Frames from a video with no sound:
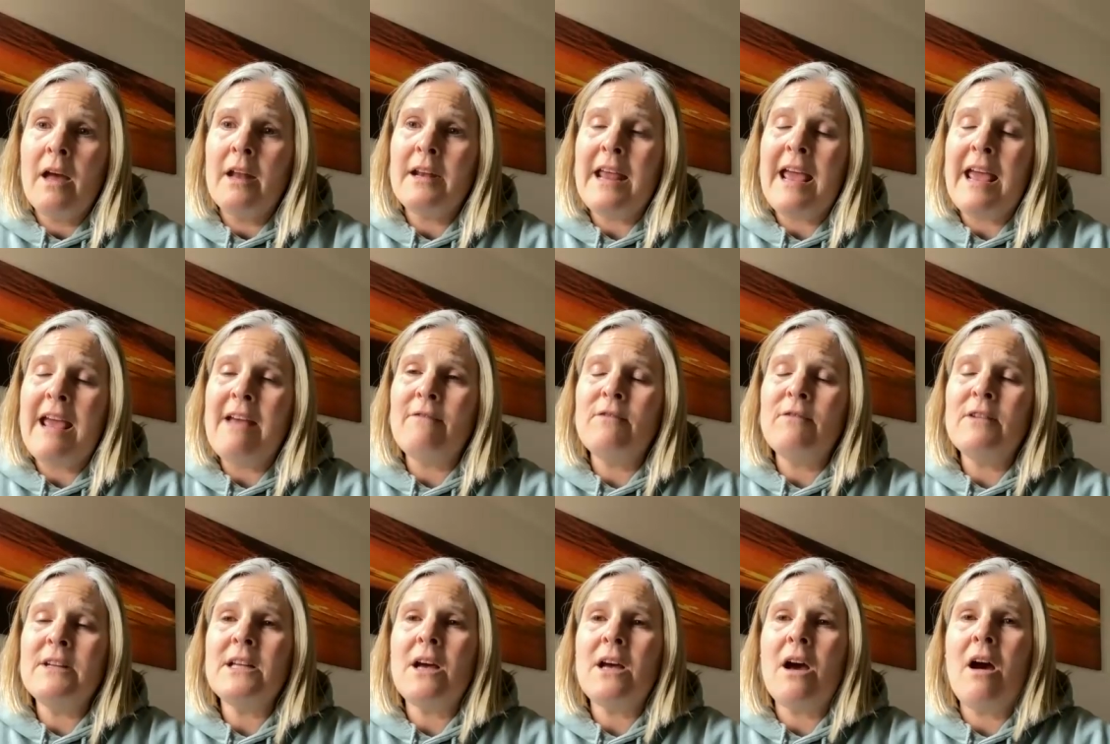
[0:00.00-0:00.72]
Every
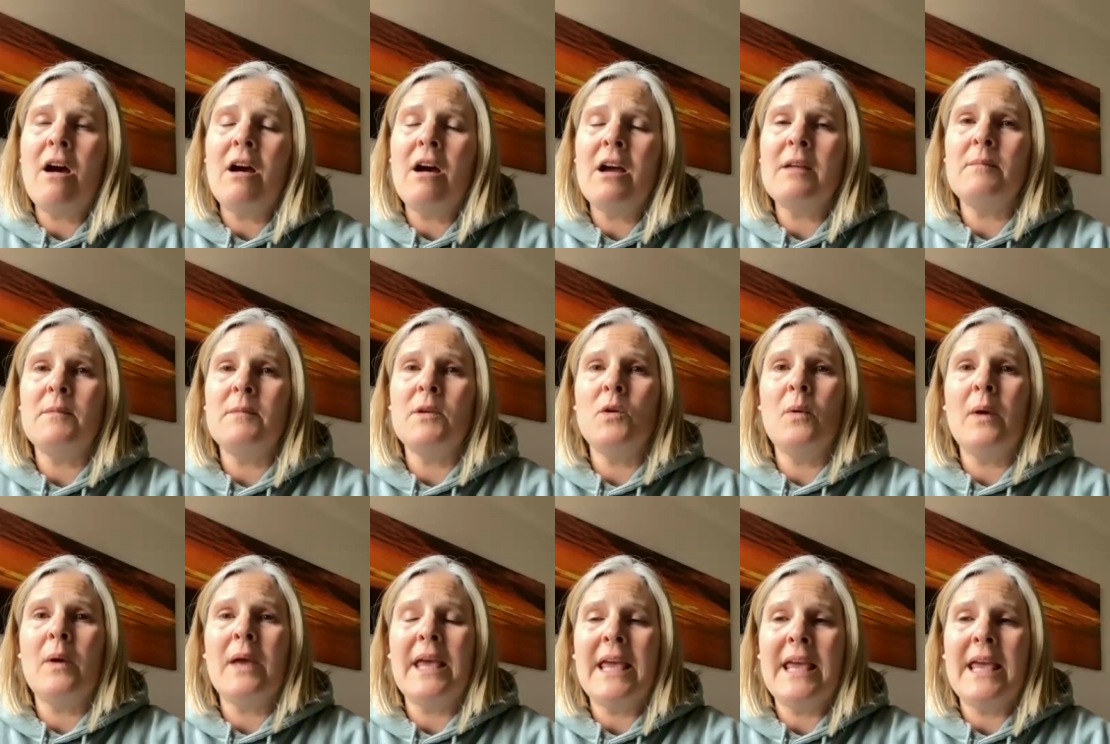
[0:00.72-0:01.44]
time you
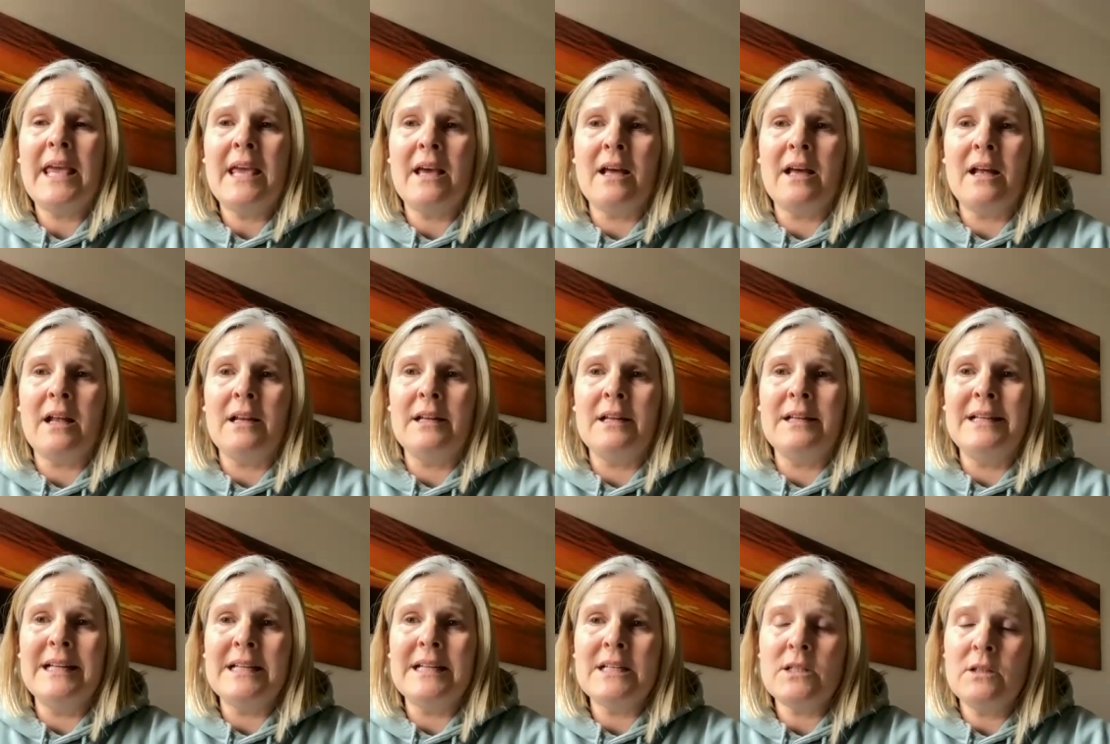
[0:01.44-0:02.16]
hear
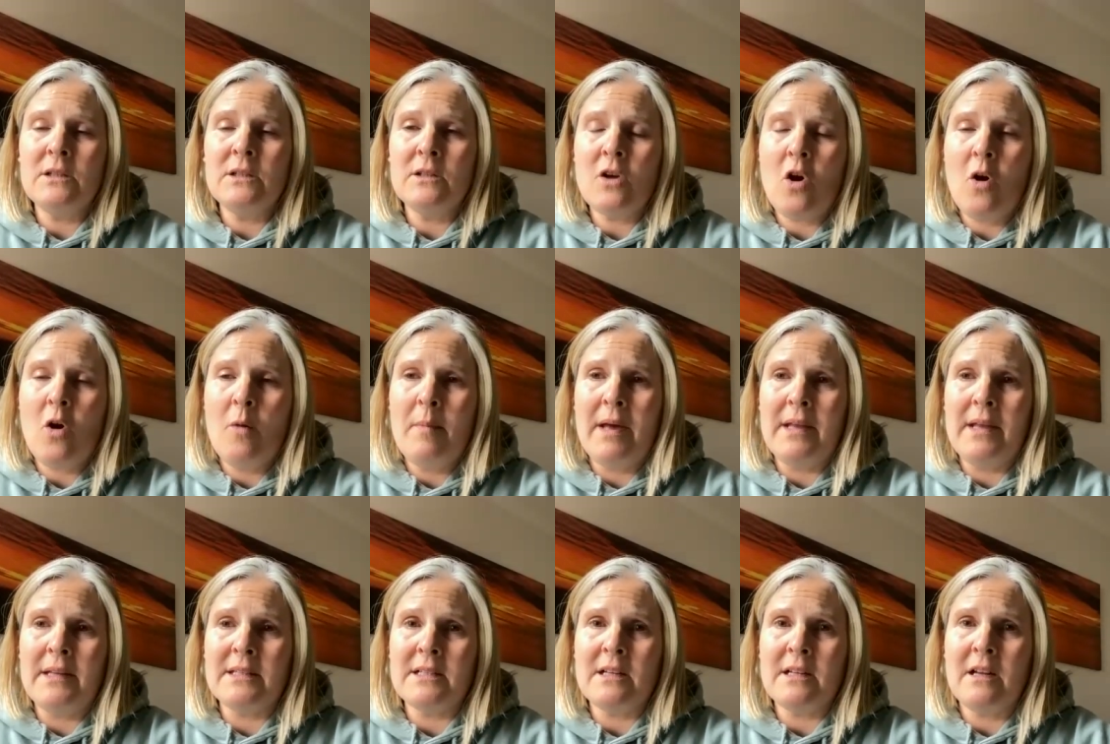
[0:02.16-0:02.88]
little
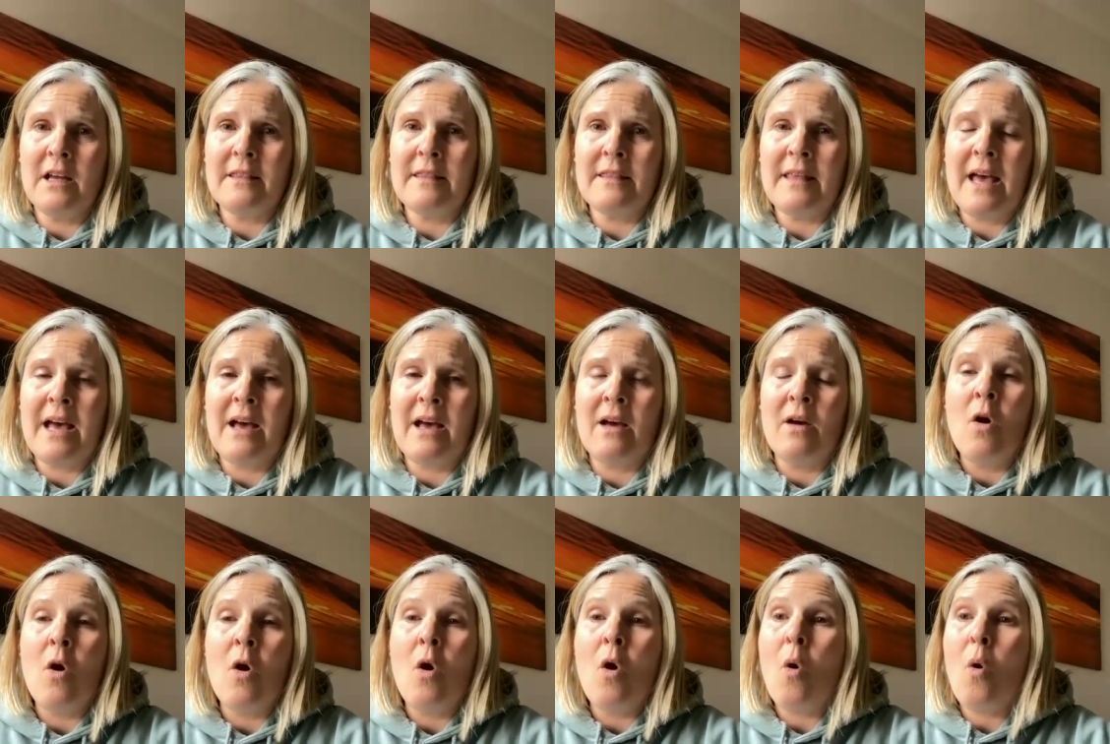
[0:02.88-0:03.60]
comments like that,
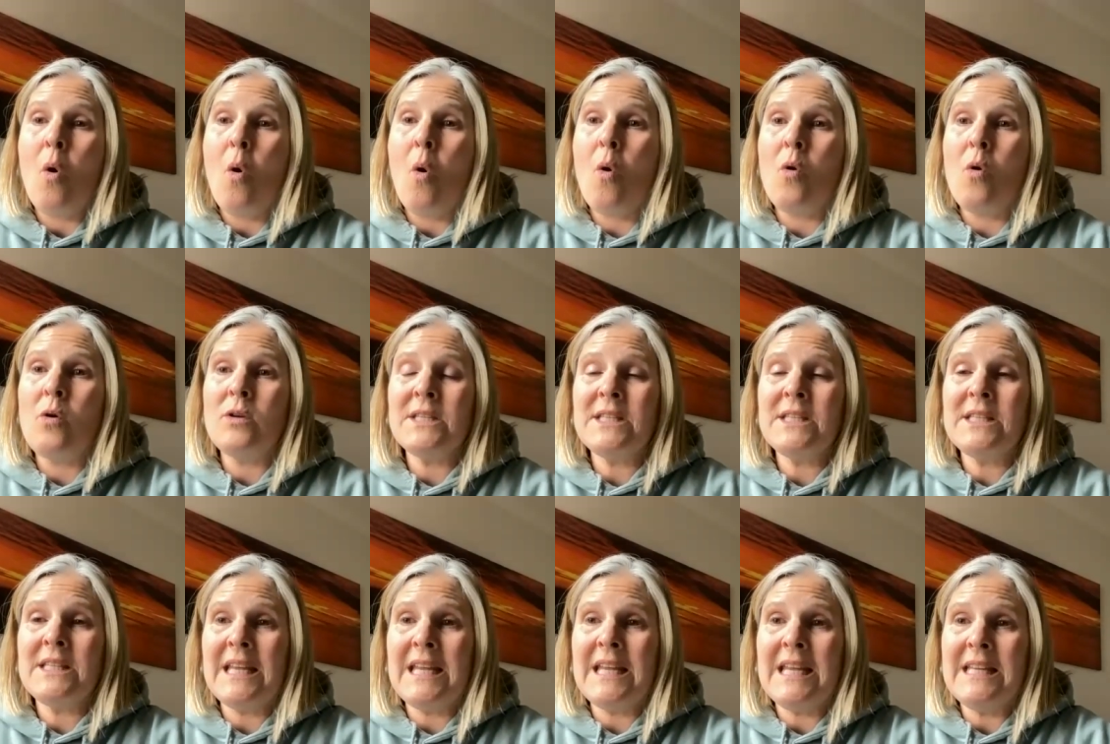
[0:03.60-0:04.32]
or
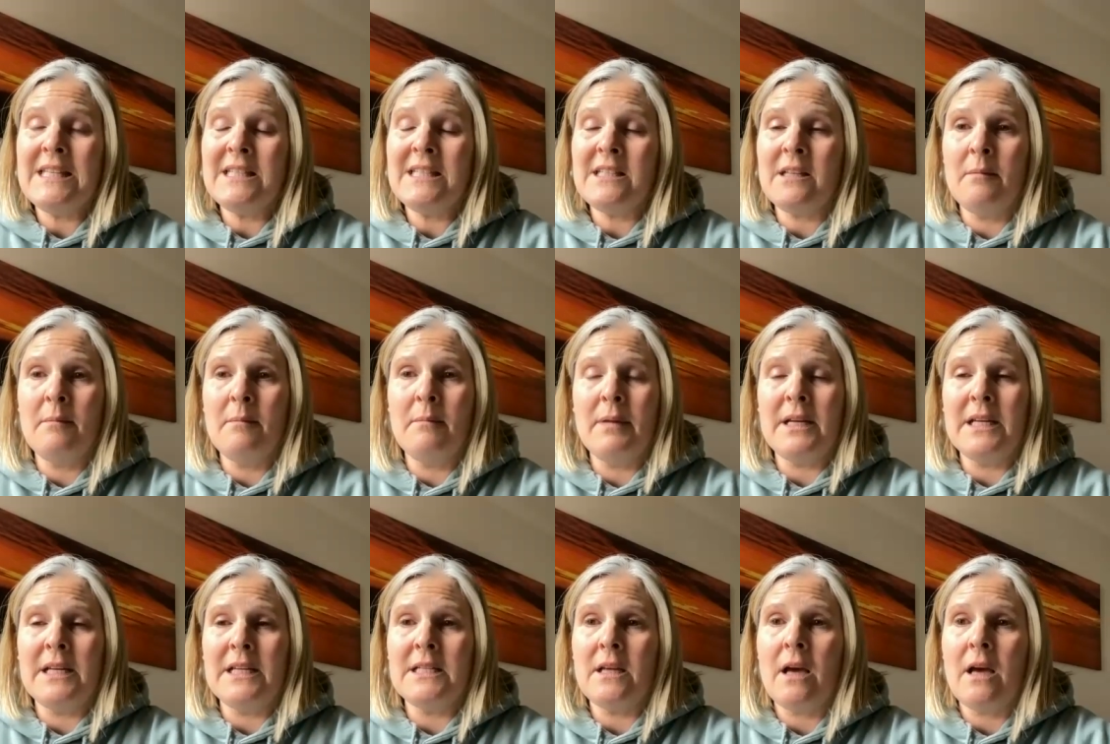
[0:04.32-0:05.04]
see
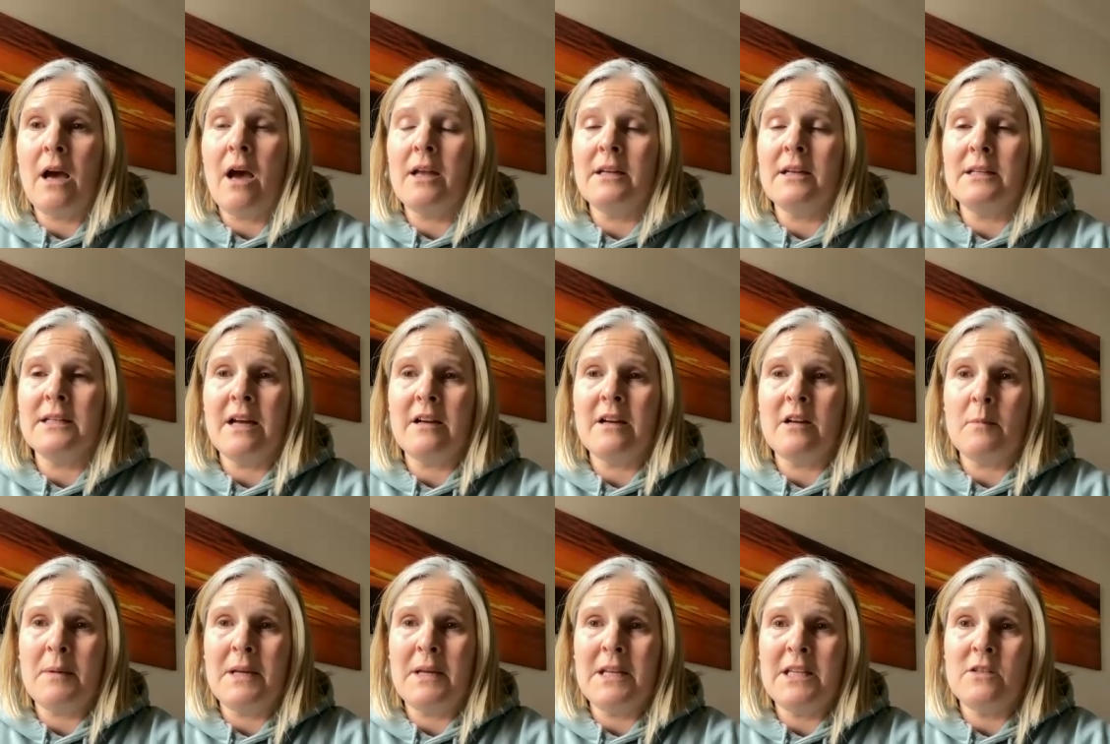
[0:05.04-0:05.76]
somebody turn down a
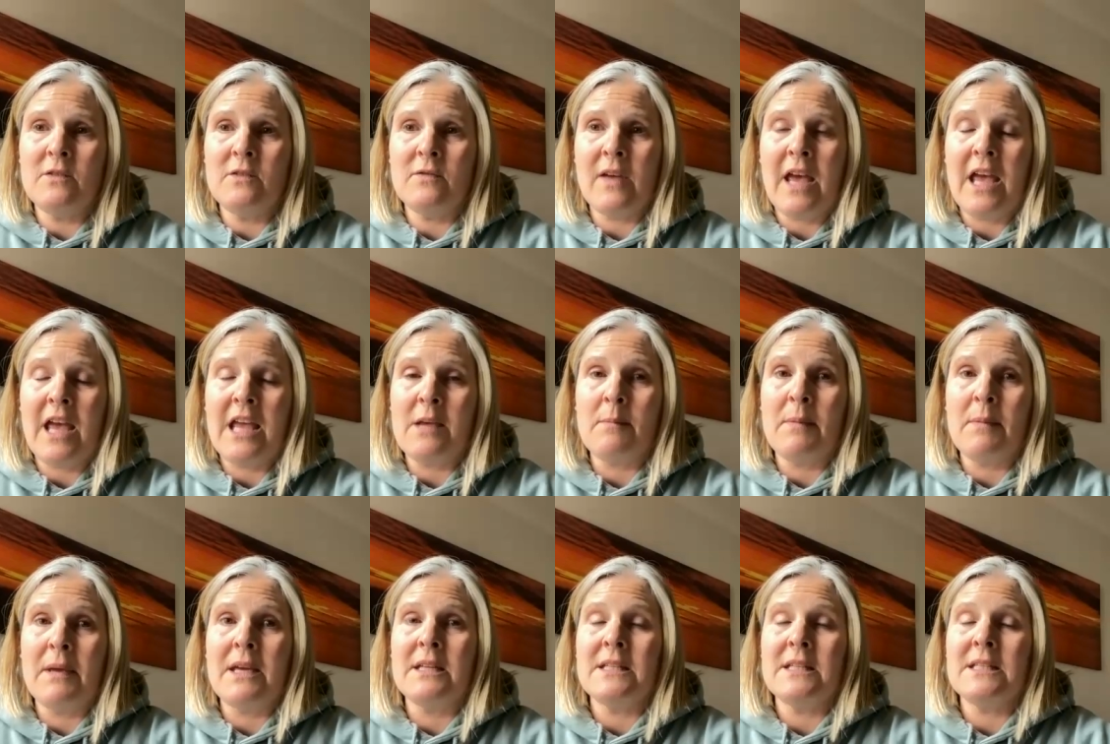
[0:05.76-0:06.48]
piece of cake
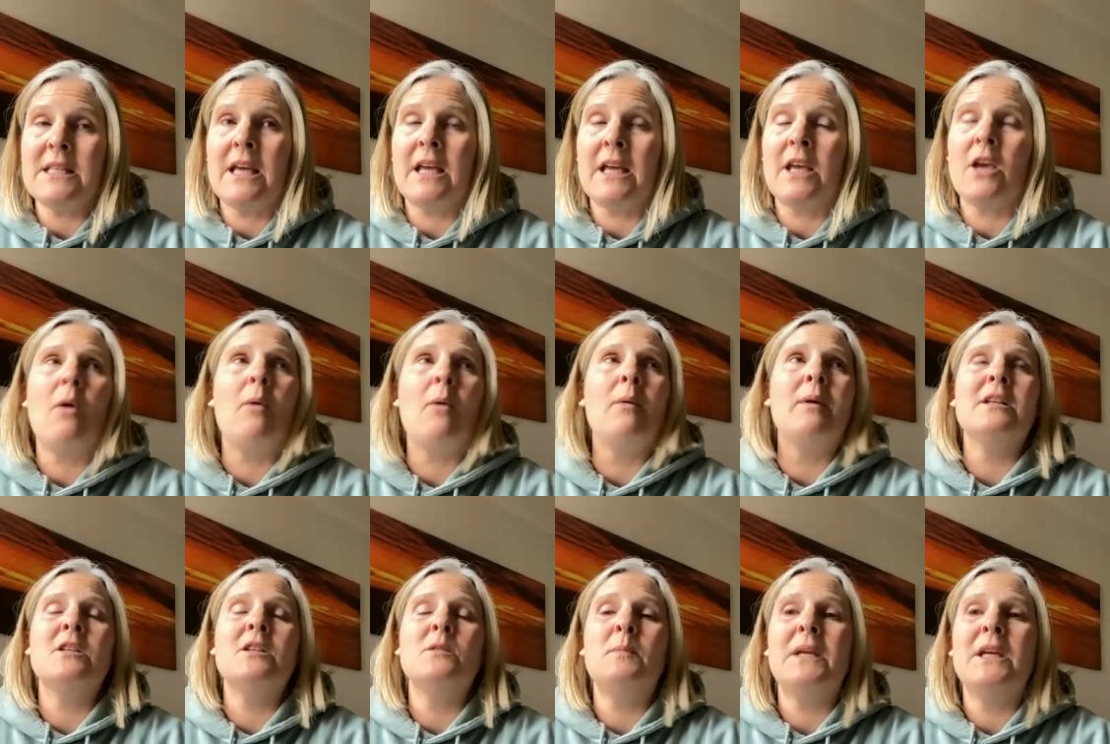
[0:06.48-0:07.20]
because they're
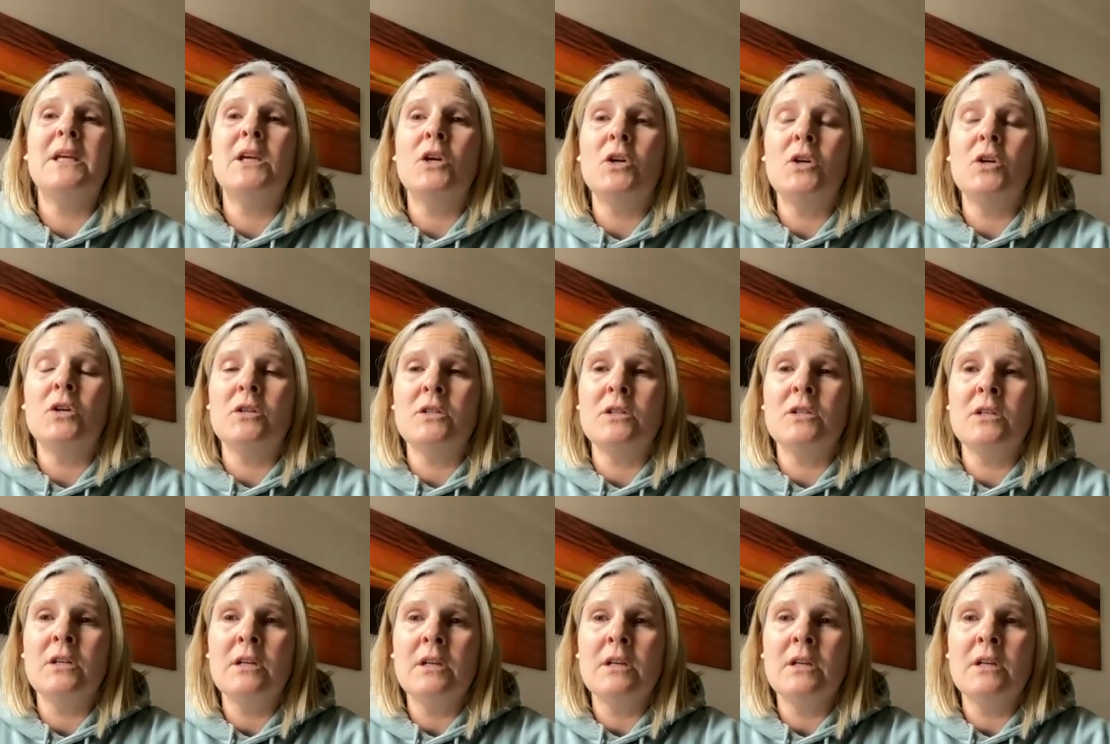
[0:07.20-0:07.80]
going to be good,